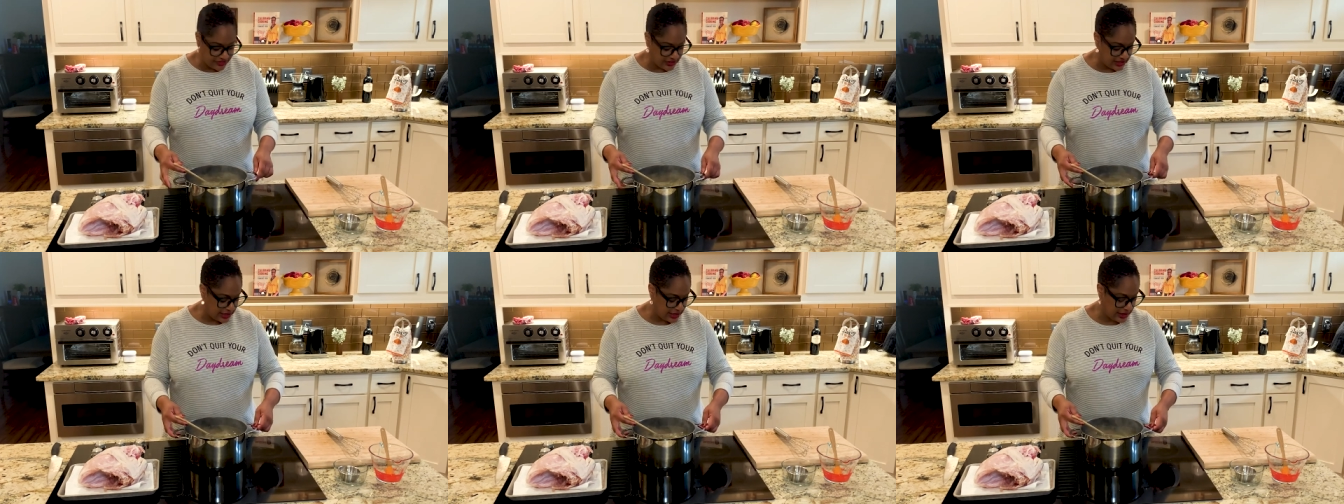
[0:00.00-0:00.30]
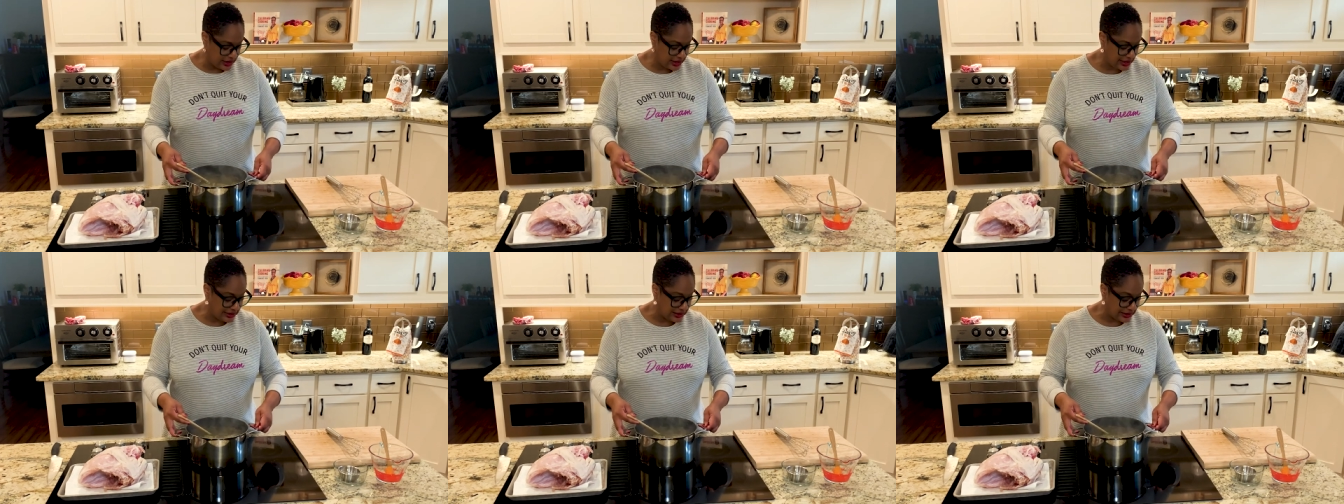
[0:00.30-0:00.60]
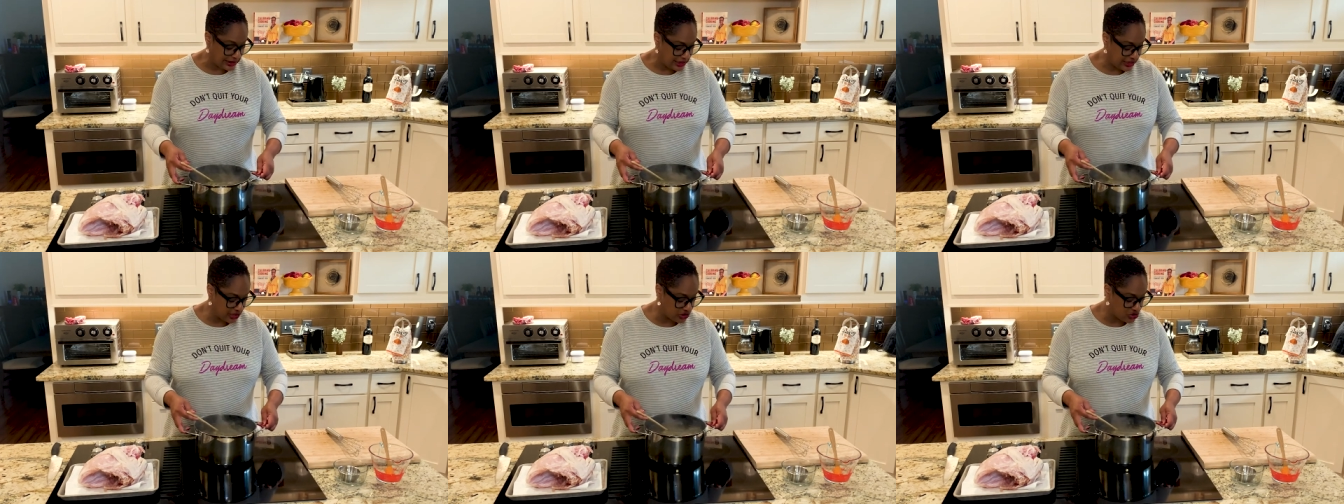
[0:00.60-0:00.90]
the heat and
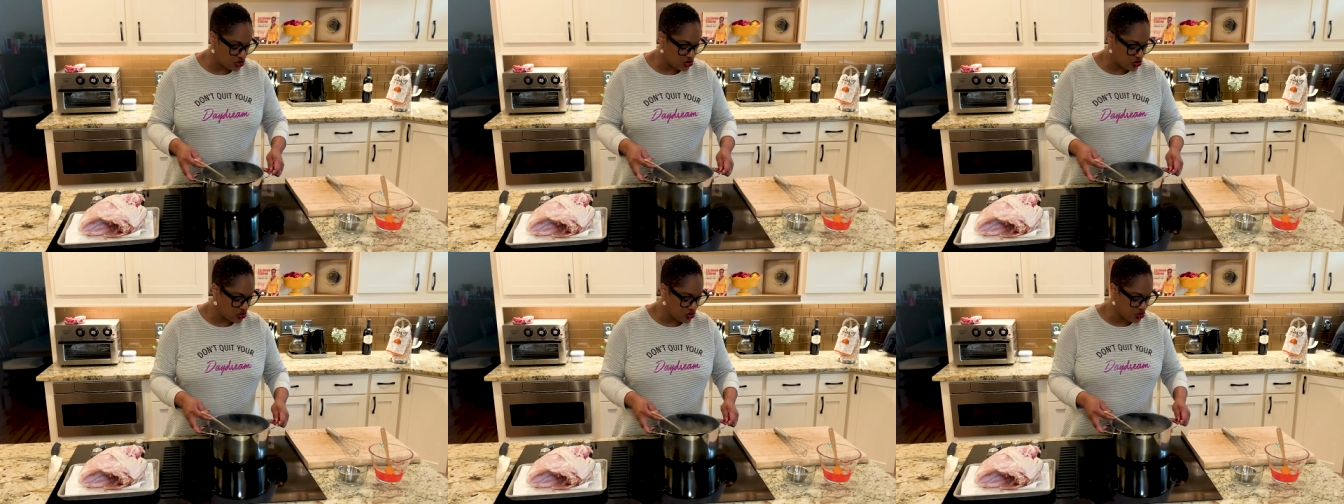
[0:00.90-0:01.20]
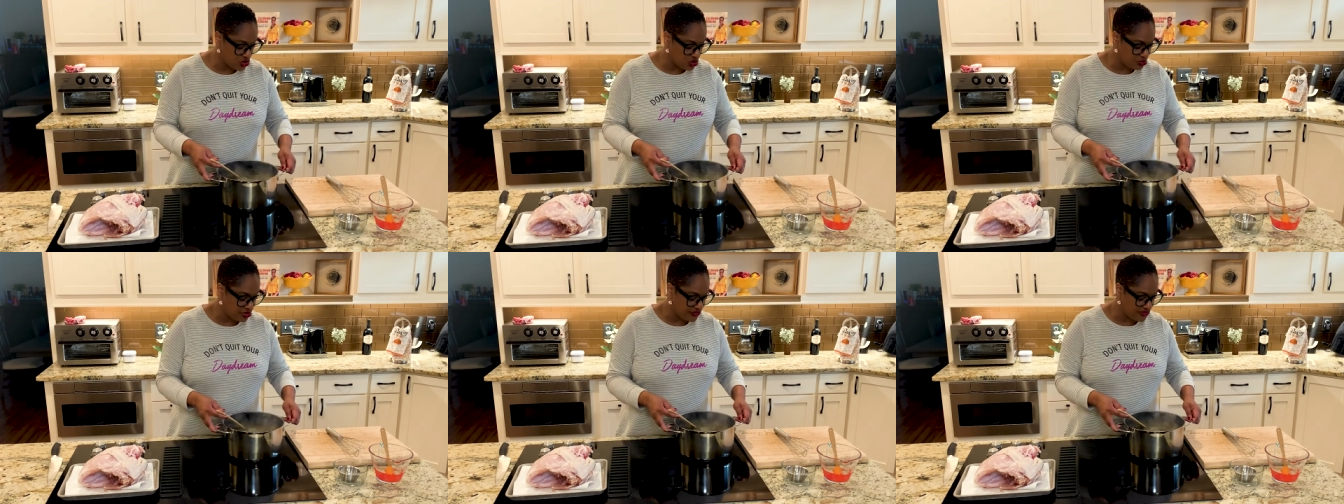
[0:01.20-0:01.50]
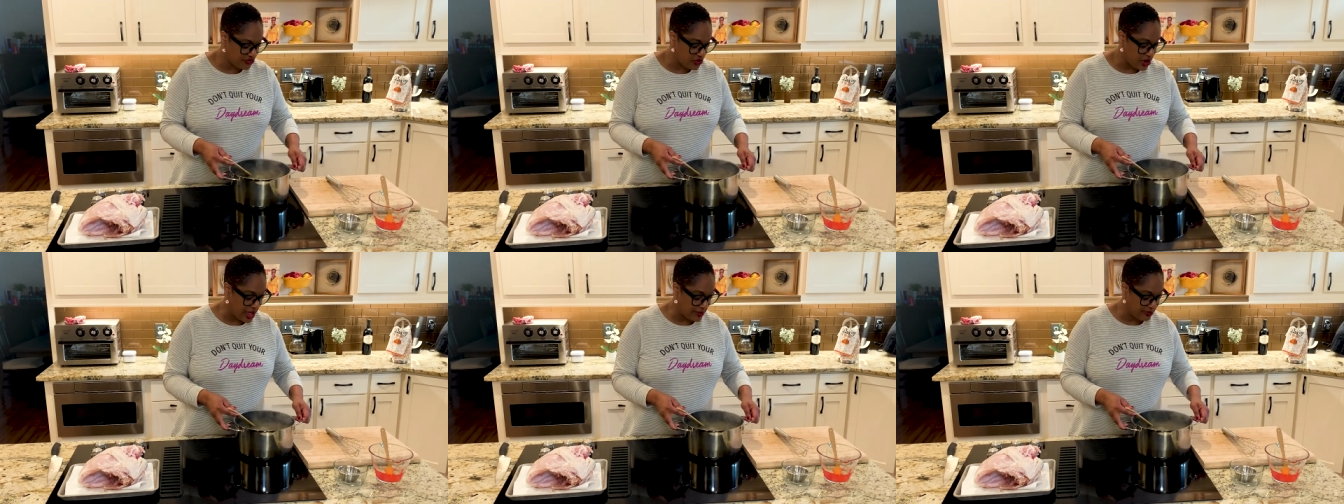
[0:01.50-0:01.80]
let it cool
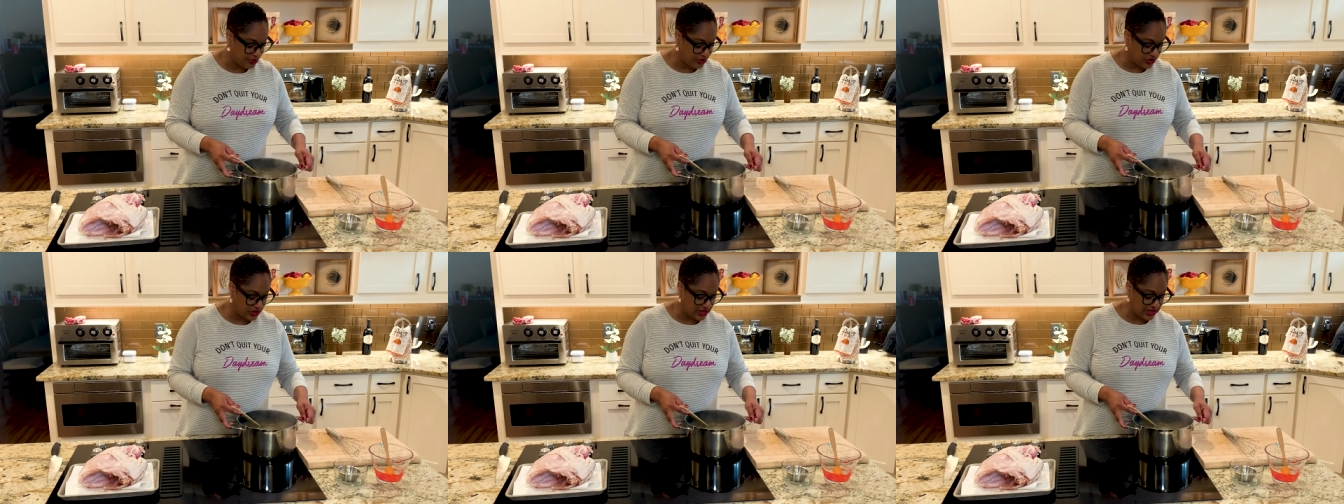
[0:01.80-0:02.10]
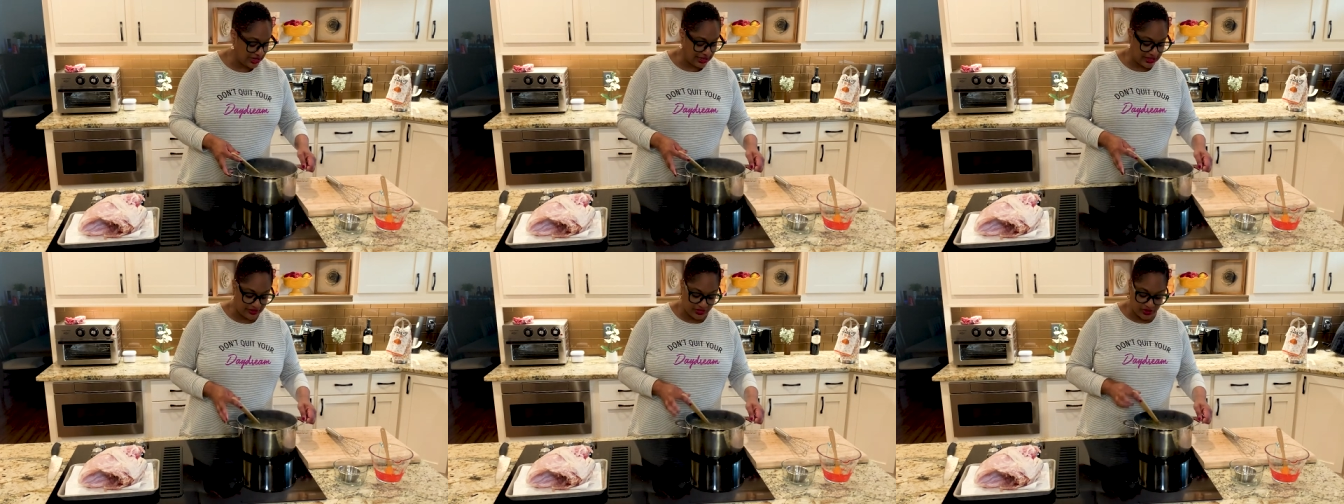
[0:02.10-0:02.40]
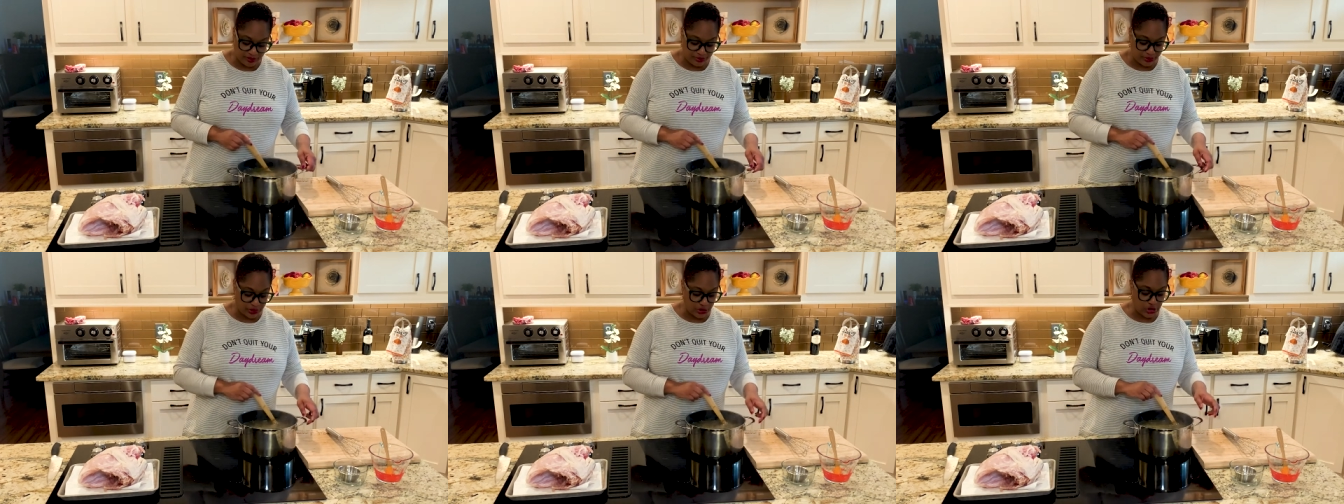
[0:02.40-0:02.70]
before I put it in
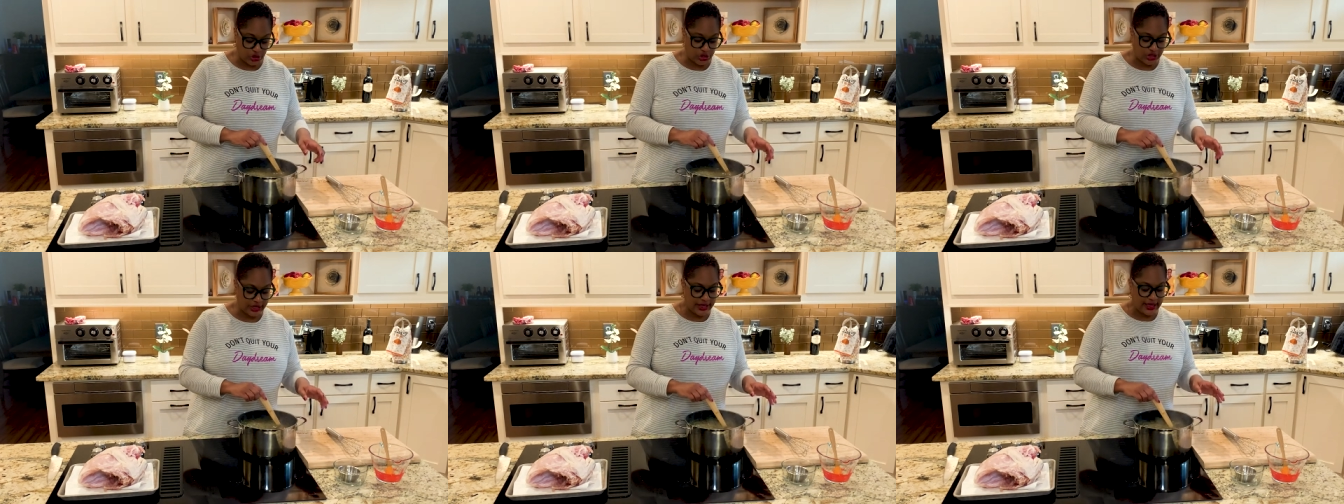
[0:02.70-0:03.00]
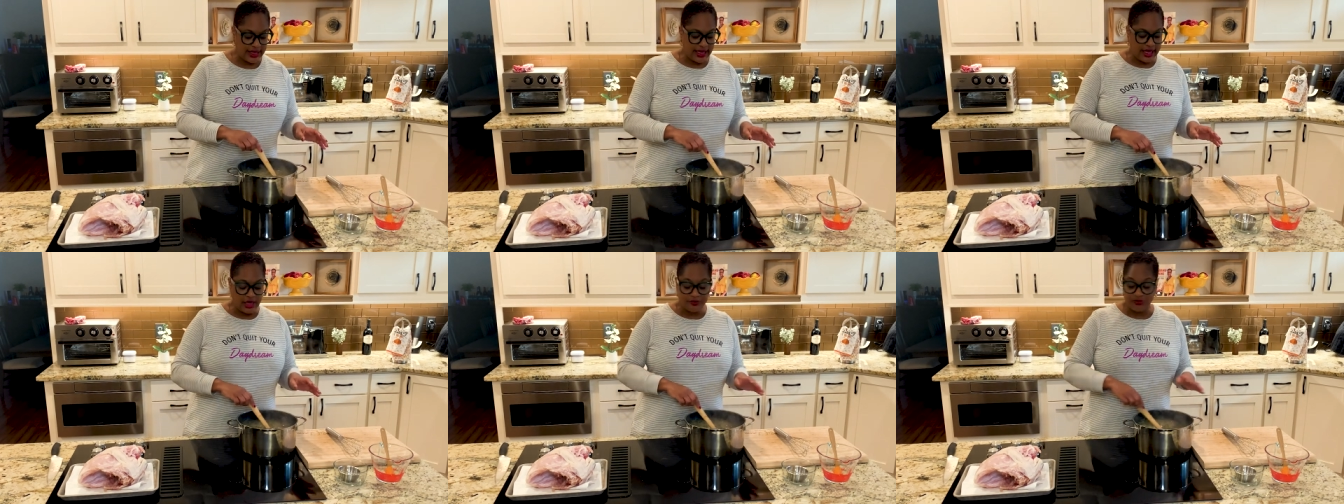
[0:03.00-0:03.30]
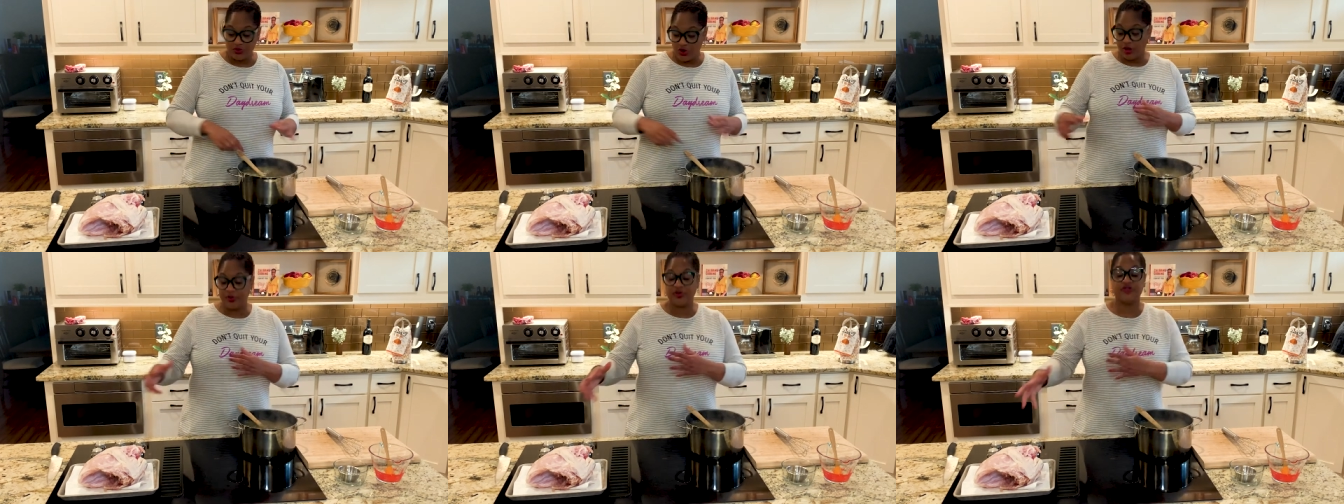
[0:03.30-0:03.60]
the bird
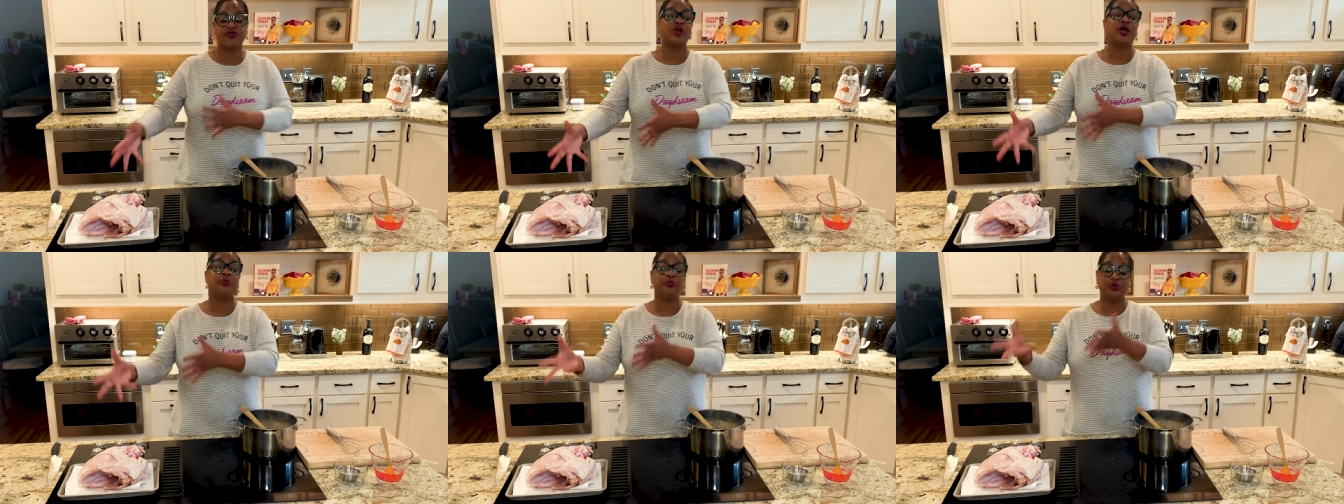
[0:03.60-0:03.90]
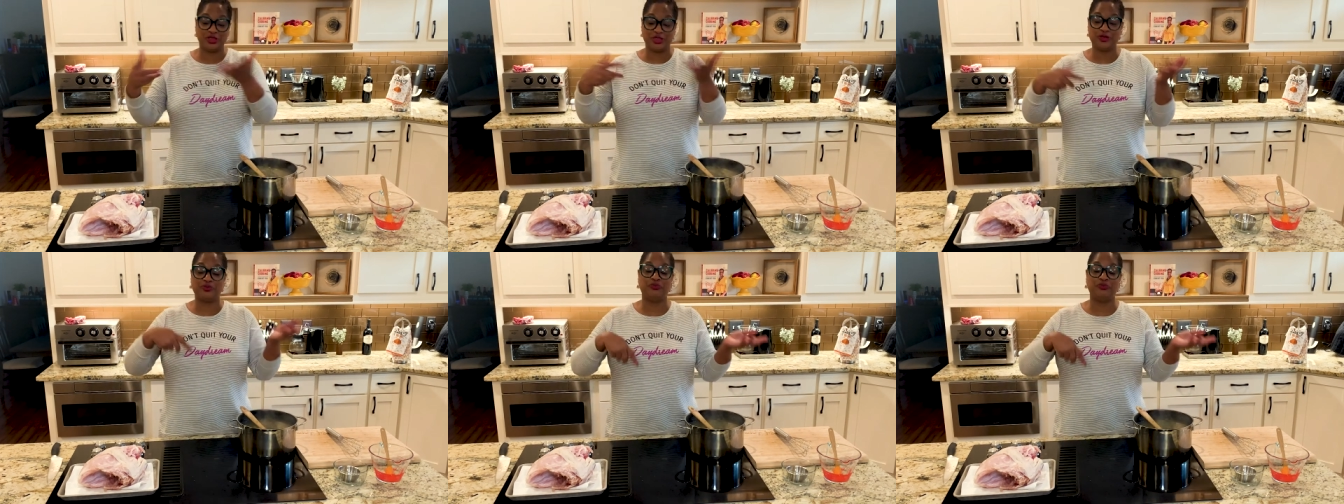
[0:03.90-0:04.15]
well before I put the